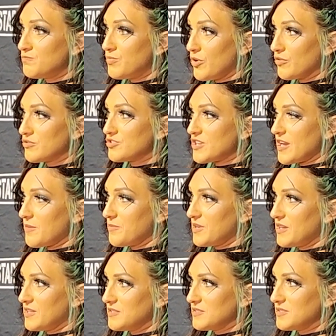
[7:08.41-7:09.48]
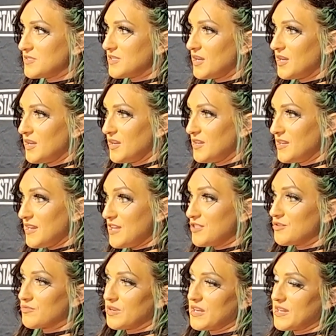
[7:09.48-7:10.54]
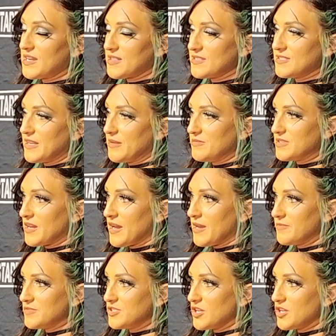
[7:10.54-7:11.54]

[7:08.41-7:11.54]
both champions in the ring at the same time.